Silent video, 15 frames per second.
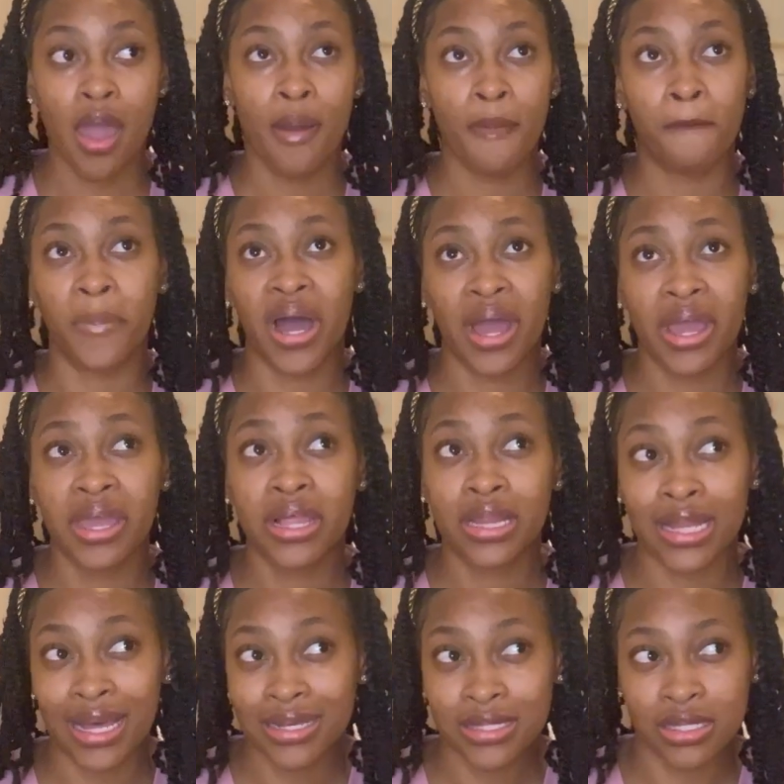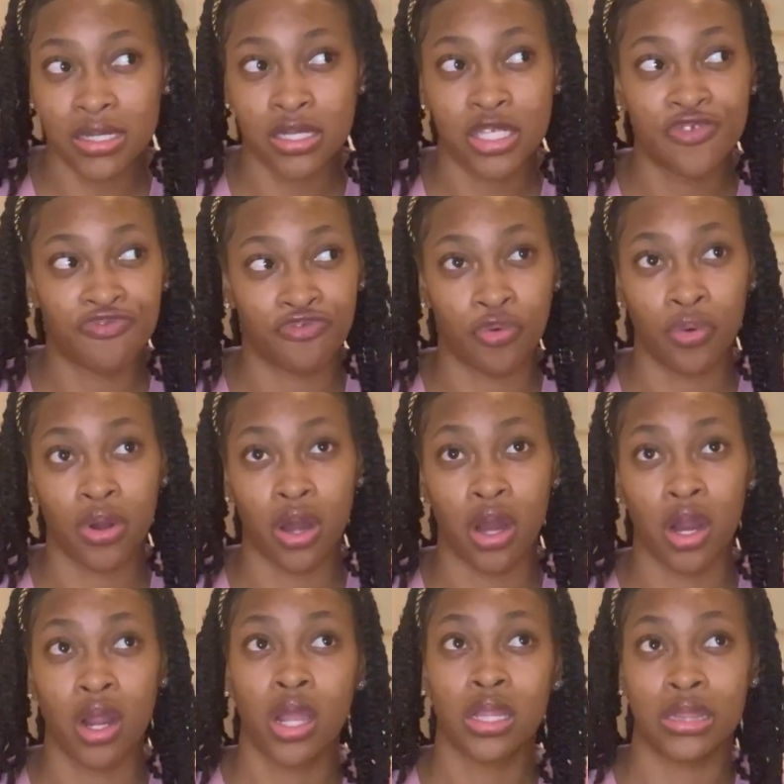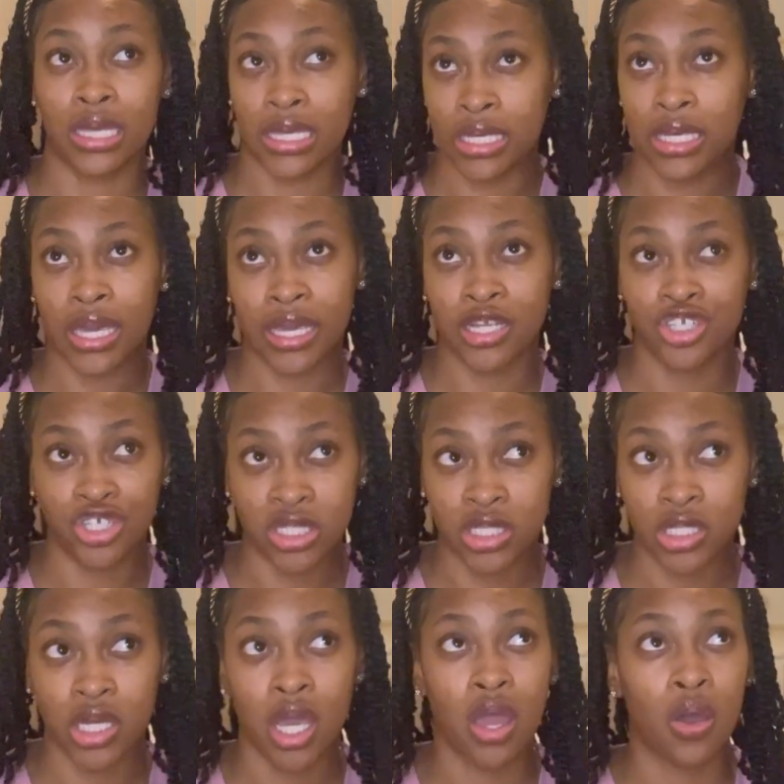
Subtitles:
My classes for the EKG